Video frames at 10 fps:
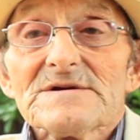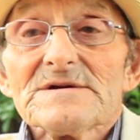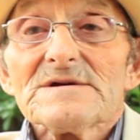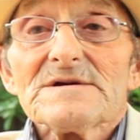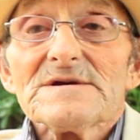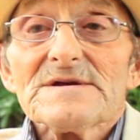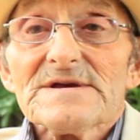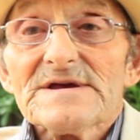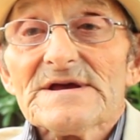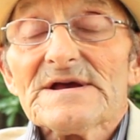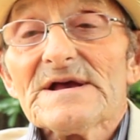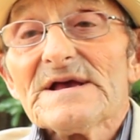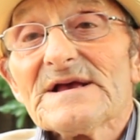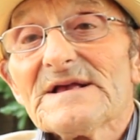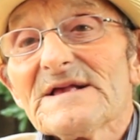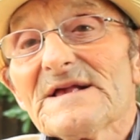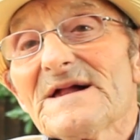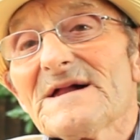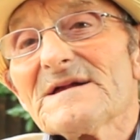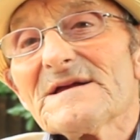
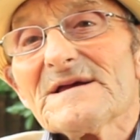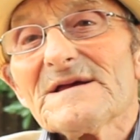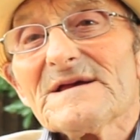[no speech]